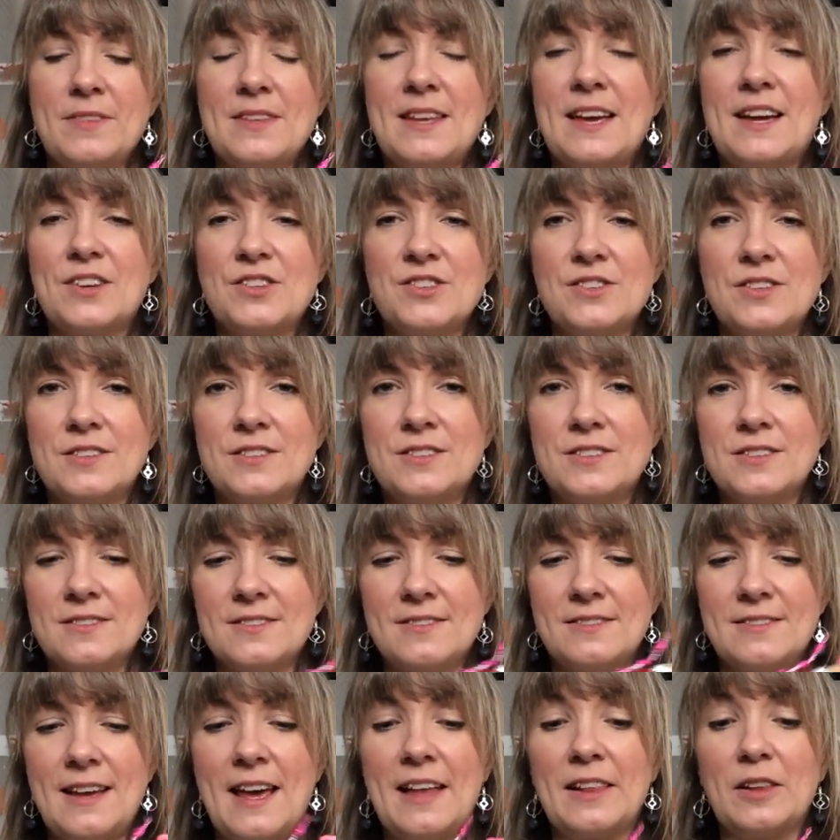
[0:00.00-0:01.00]
textured
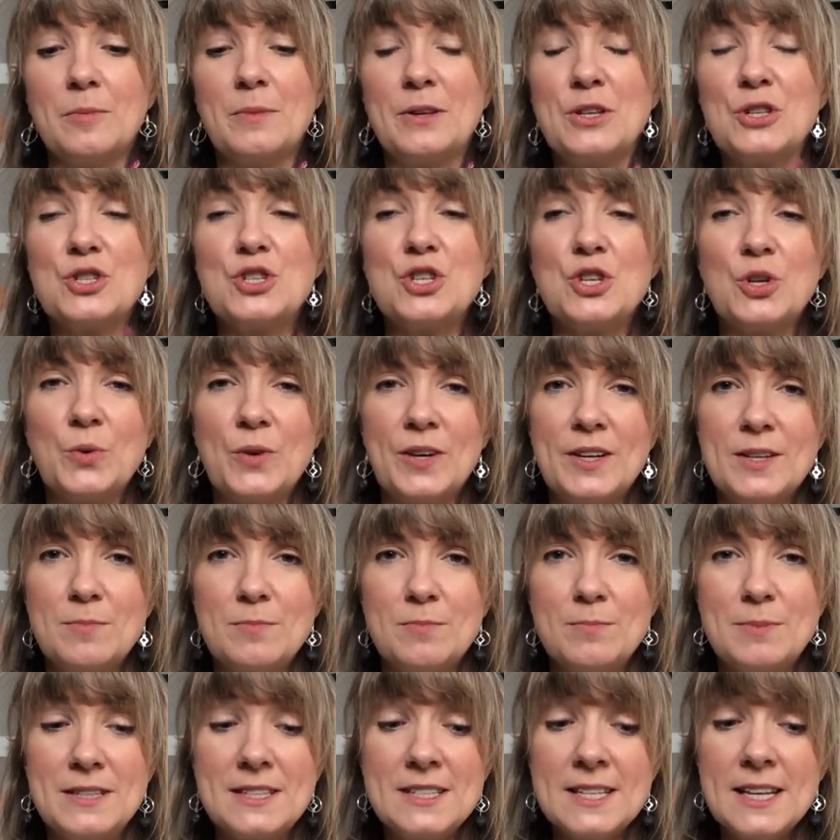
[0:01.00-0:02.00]
element to it,
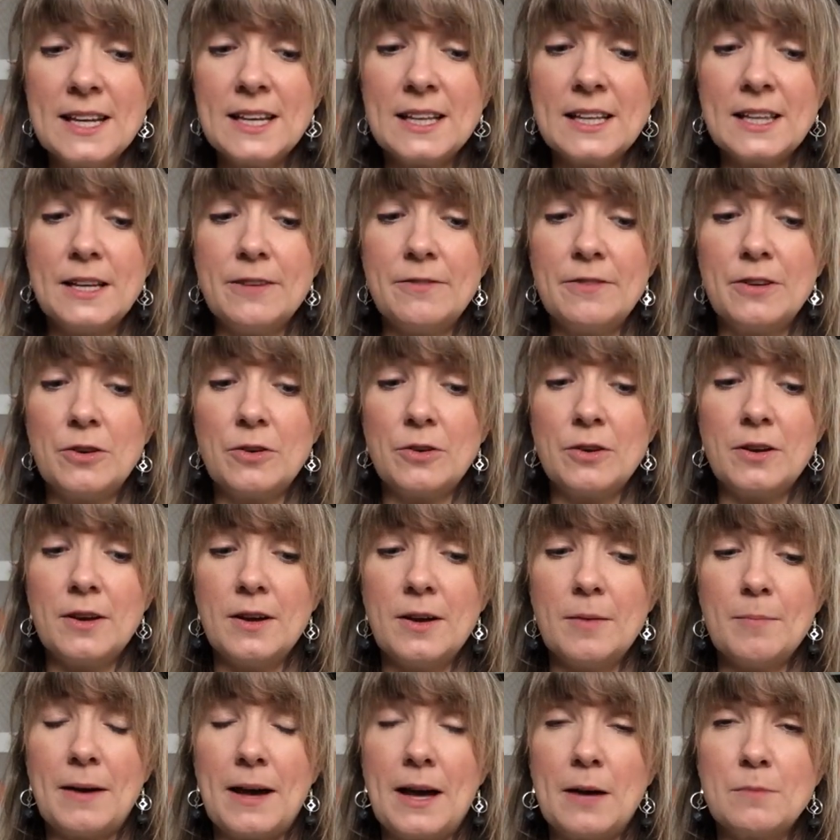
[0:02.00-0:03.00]
particularly if you're
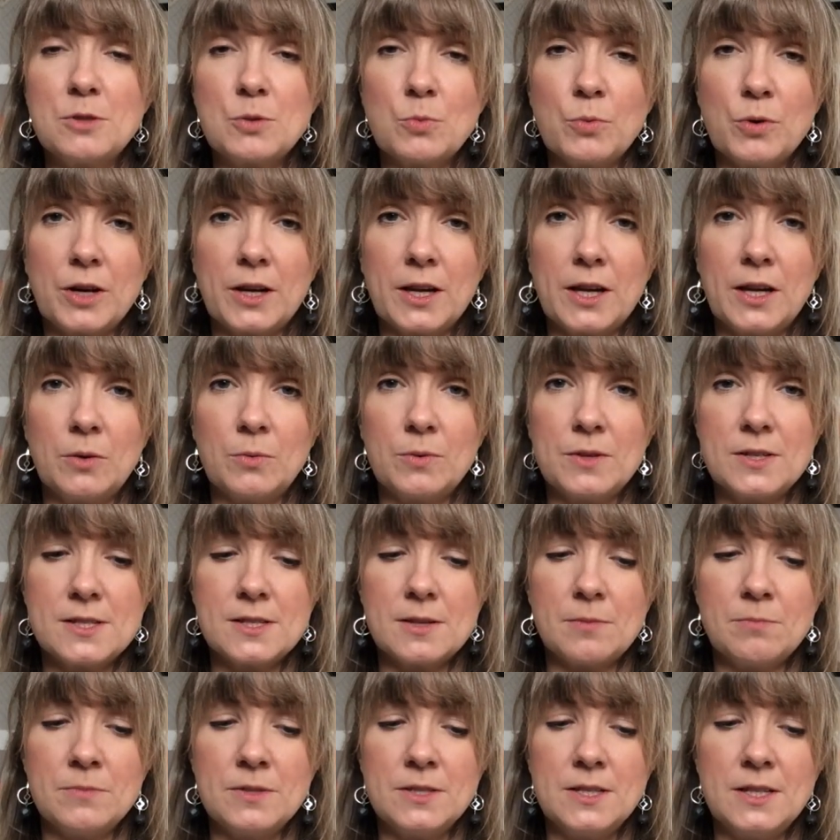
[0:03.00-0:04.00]
perhaps working with
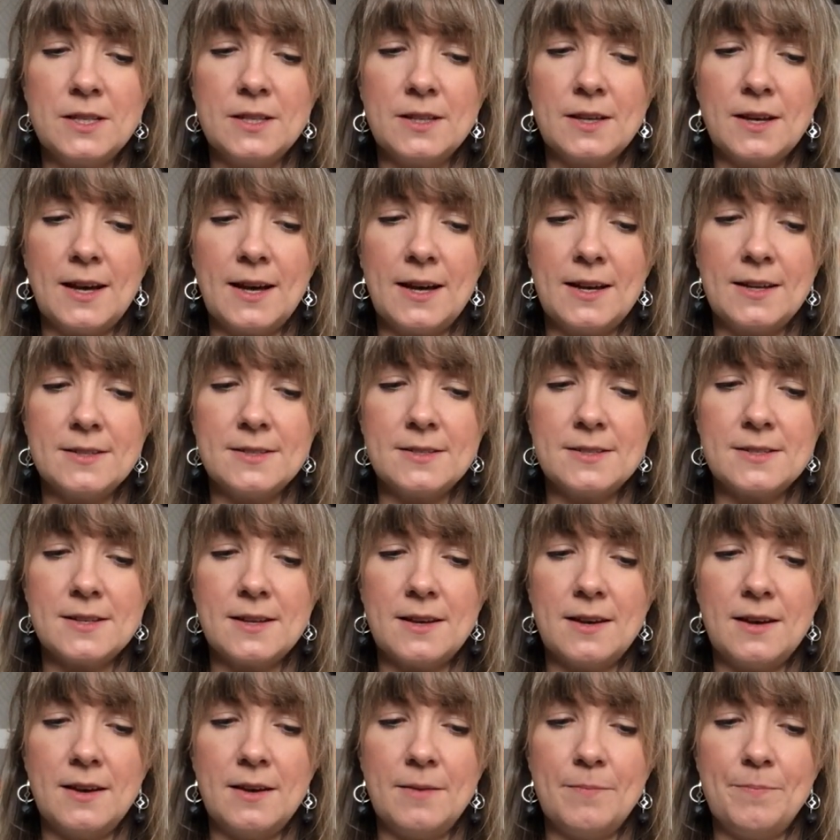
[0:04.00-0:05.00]
somebody that has,
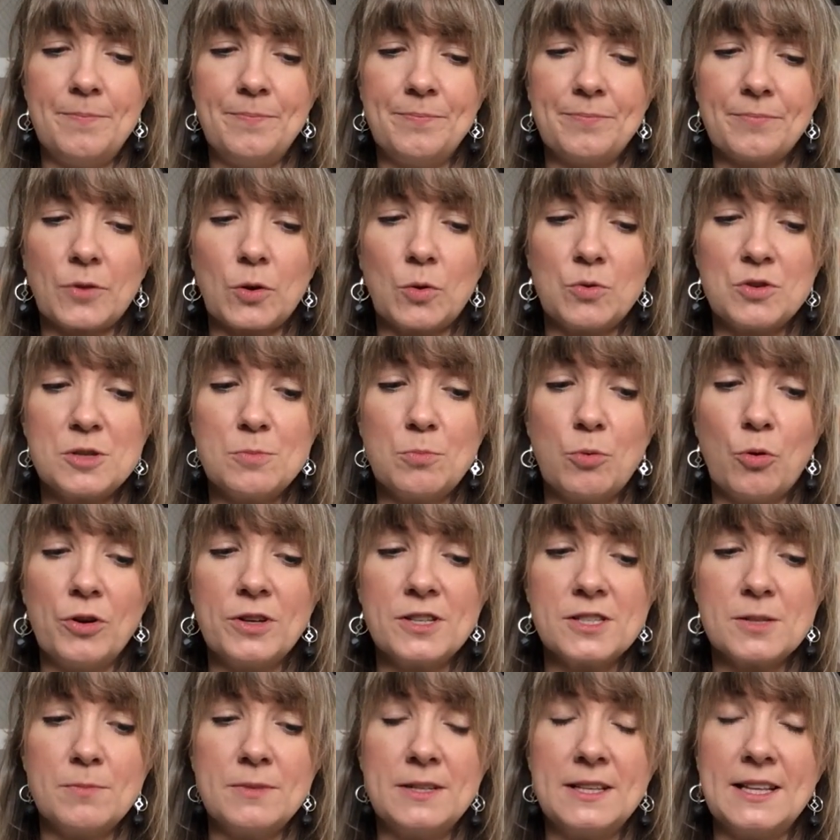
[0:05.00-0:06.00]
or
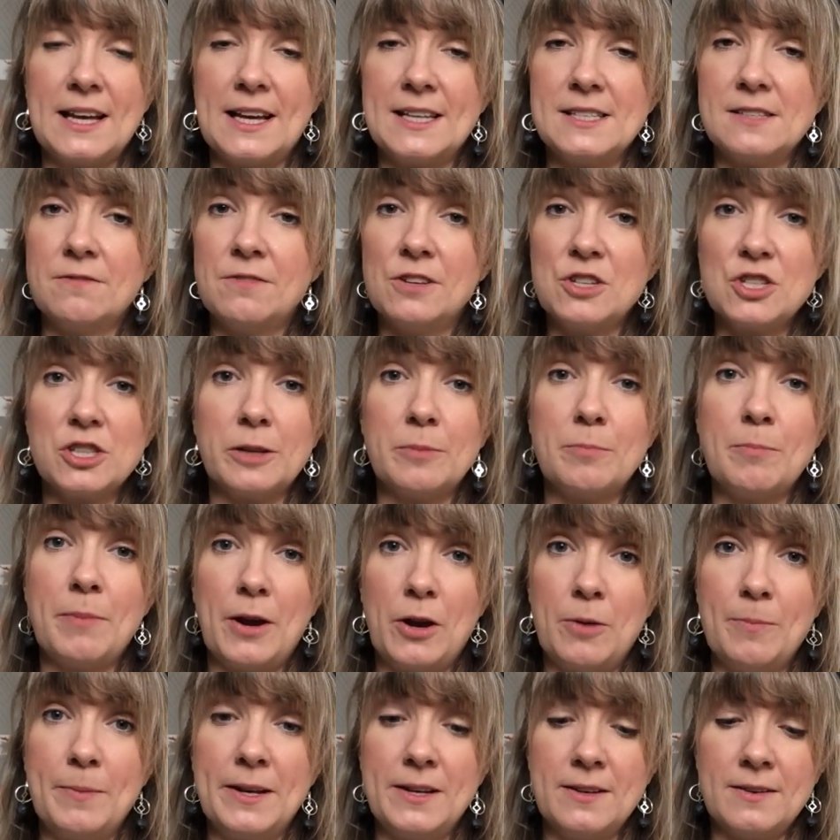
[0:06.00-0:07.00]
supporting somebody that has a visual
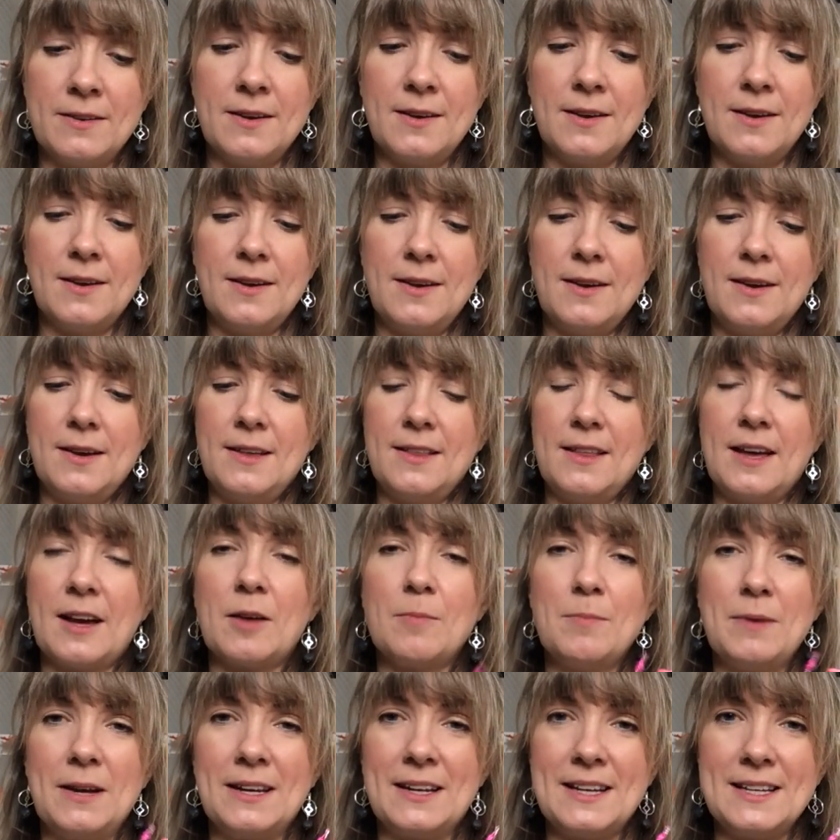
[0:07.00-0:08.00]
impairment. That
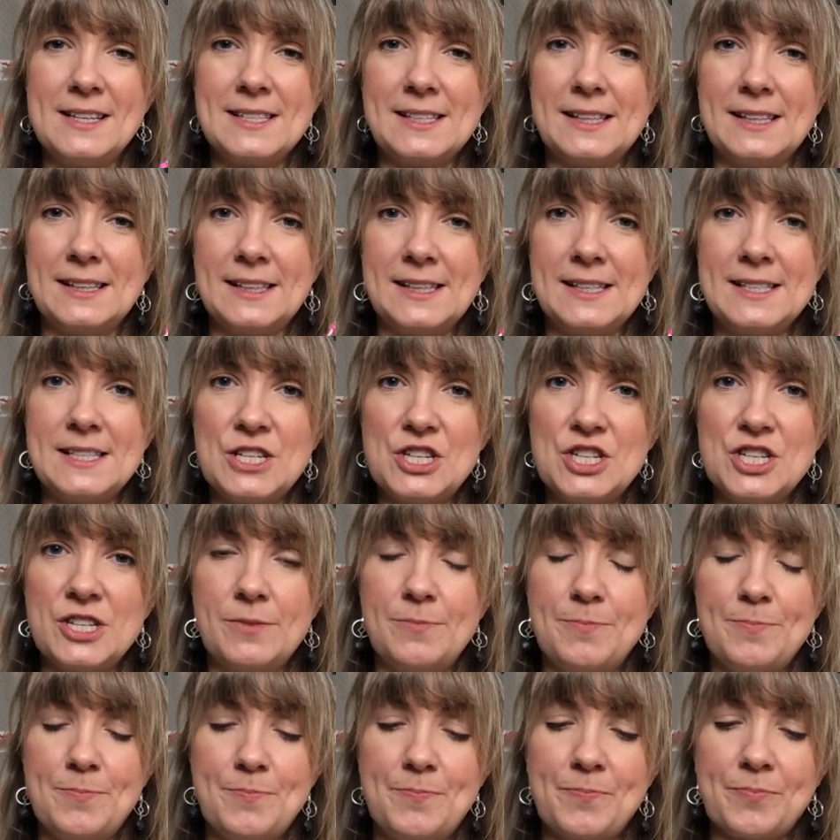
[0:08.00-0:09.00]
can be a nice little
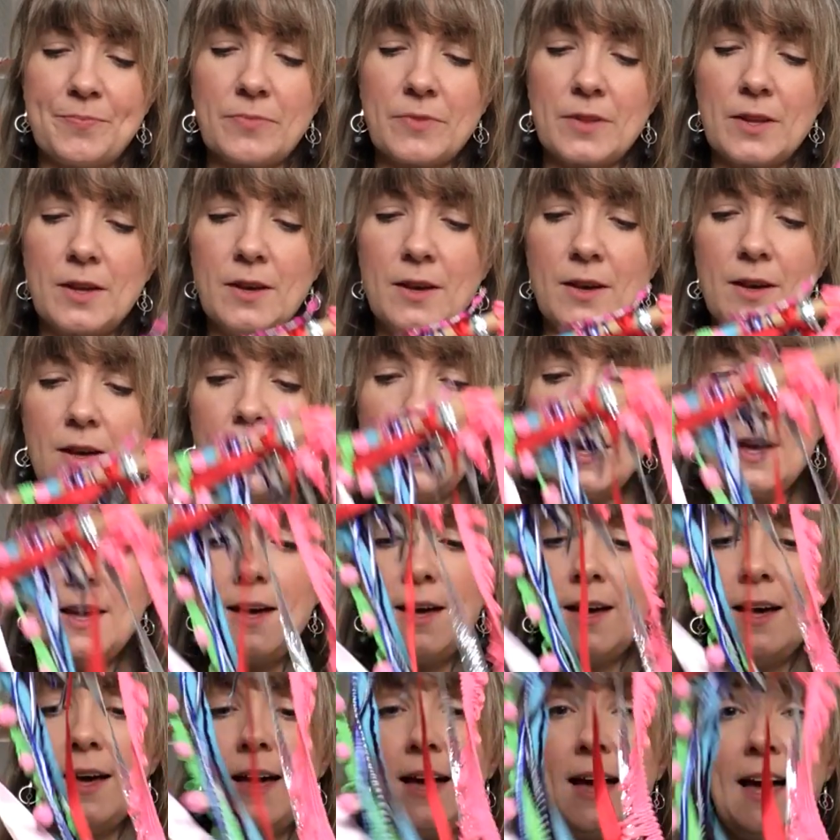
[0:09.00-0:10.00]
addition.
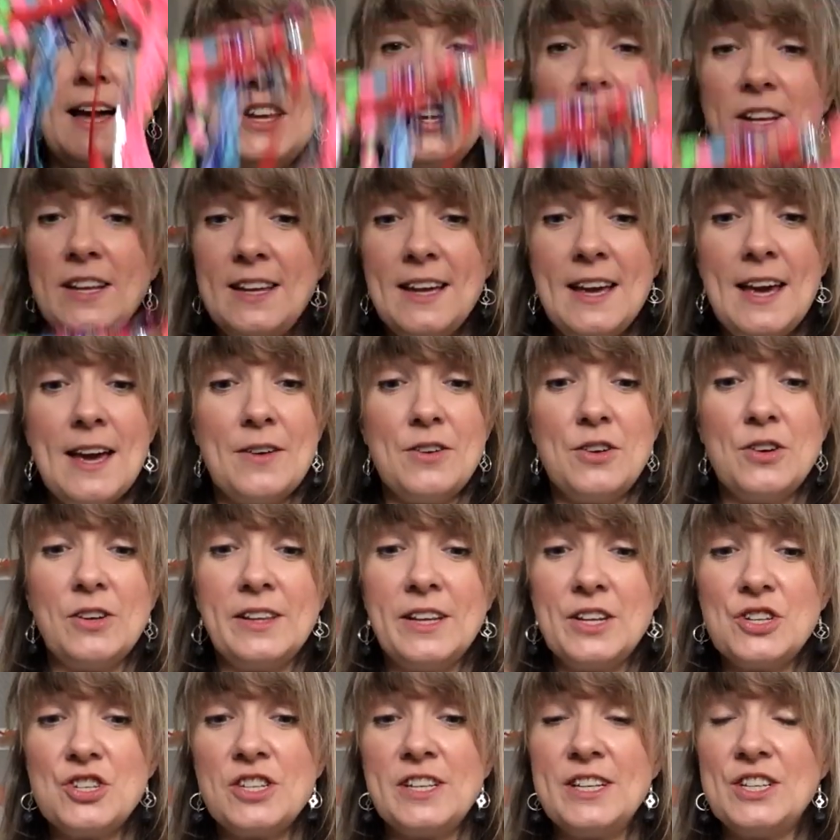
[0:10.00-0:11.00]
And you're
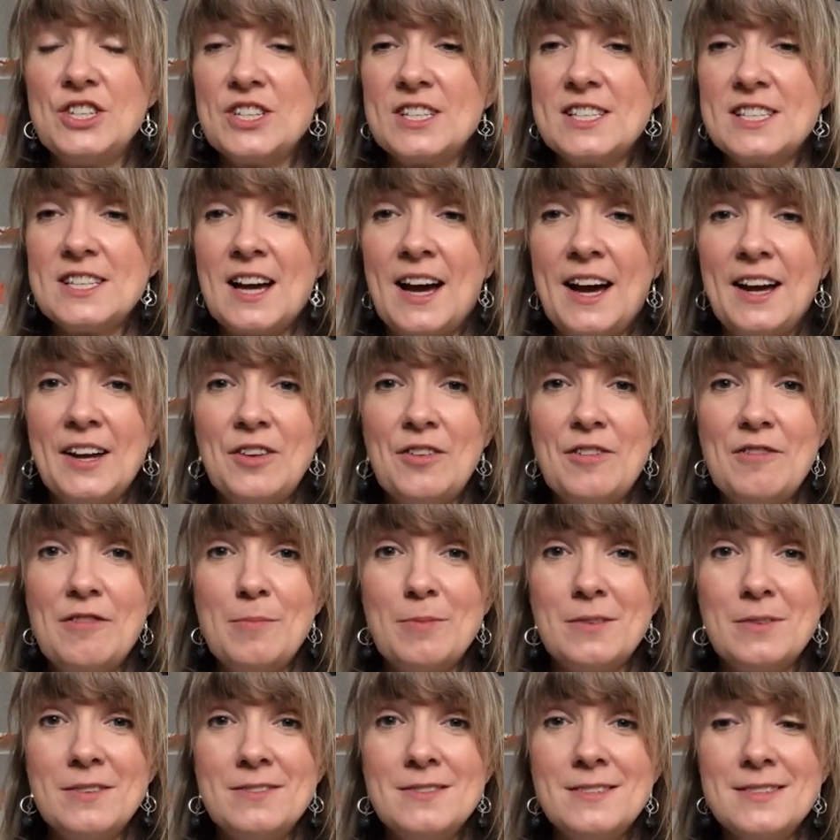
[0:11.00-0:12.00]
literally just tying your
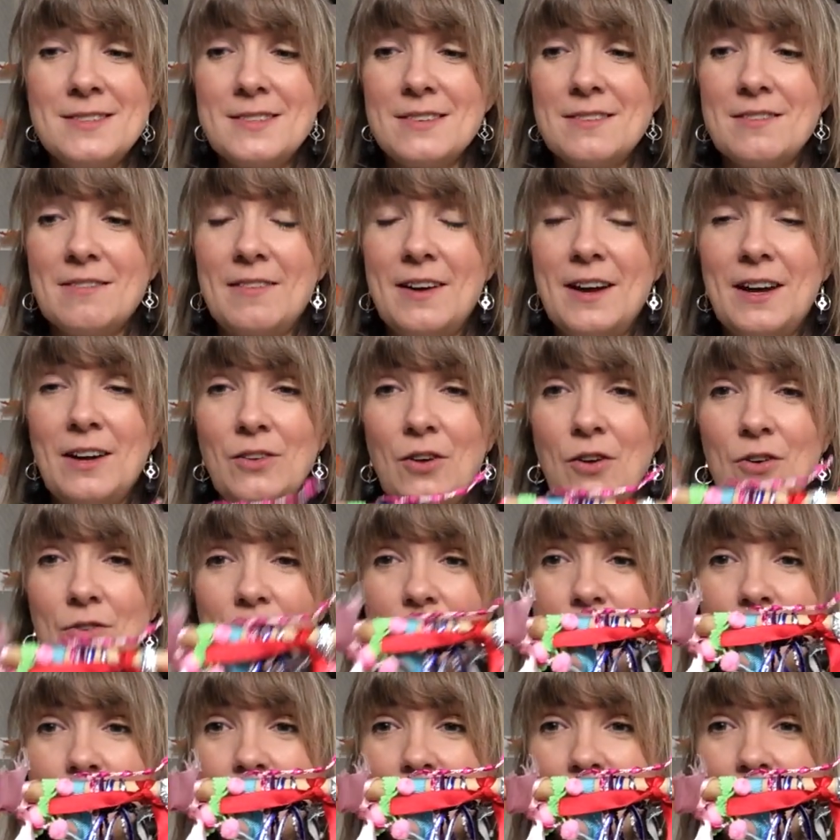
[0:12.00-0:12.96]
ribbons right along.